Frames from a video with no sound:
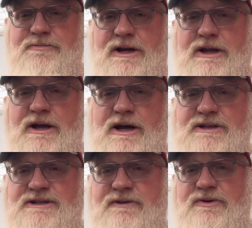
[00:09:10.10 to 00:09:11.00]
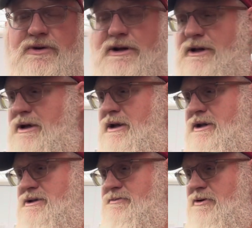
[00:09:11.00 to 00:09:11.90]
buddy Stephen Crittenden. He
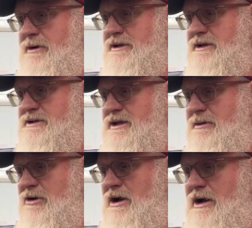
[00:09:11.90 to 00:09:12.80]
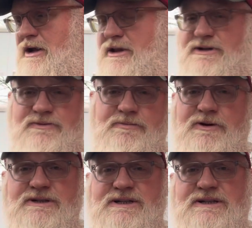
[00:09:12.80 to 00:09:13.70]
knows more about these Samurai, these
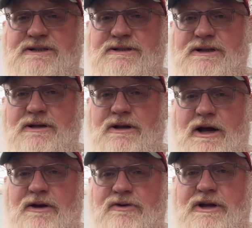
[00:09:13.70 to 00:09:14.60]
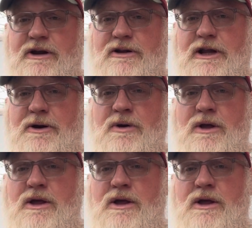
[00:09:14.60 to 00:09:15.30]
1.6s than I ever care to know.